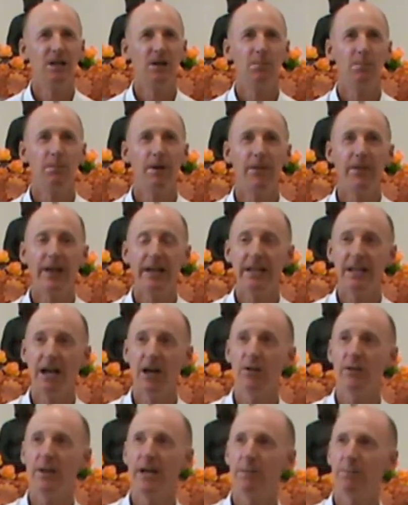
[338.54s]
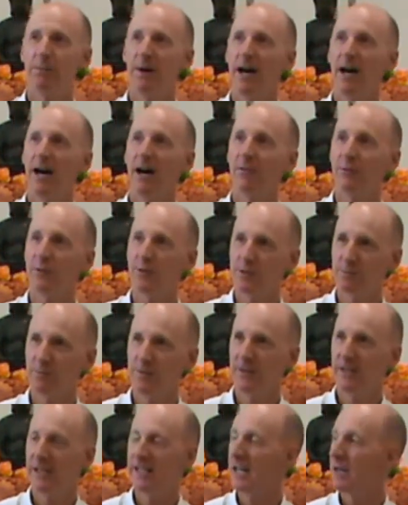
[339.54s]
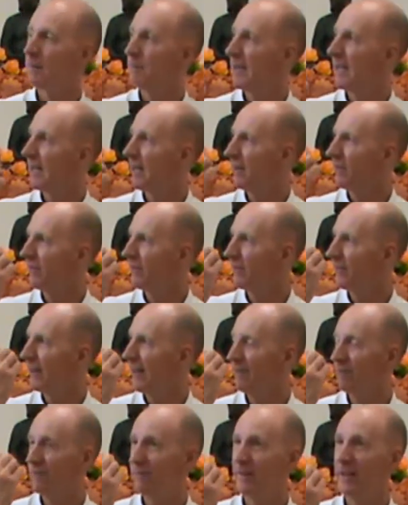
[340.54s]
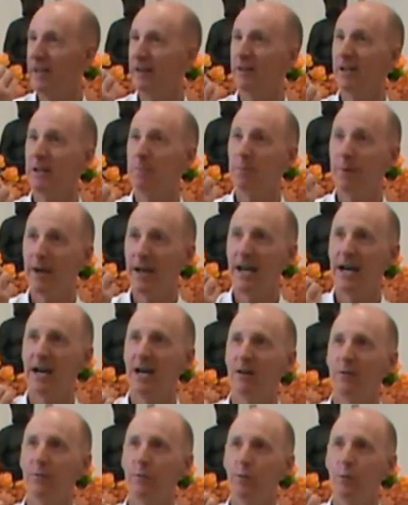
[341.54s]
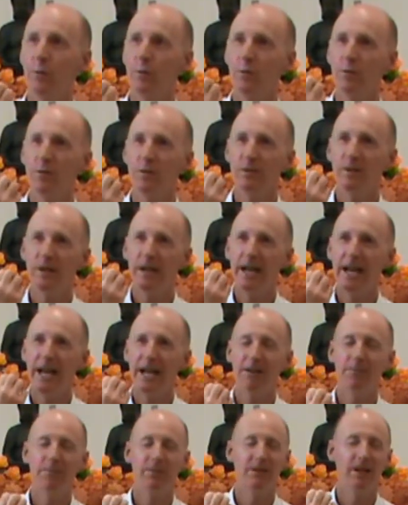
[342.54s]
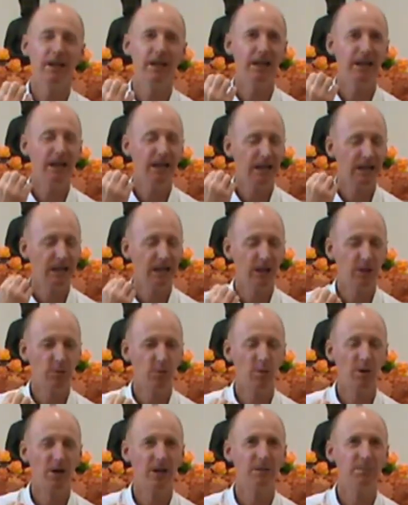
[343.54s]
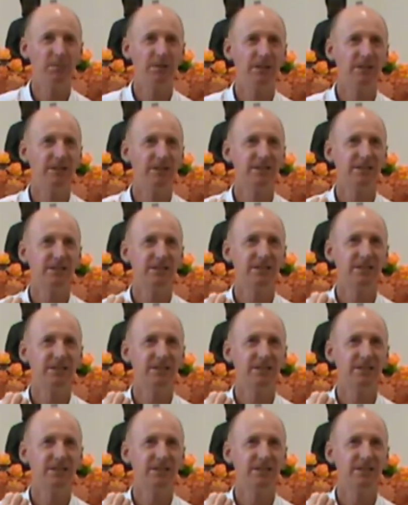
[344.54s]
But they go that path because when they come out, that very powerful, equanimous,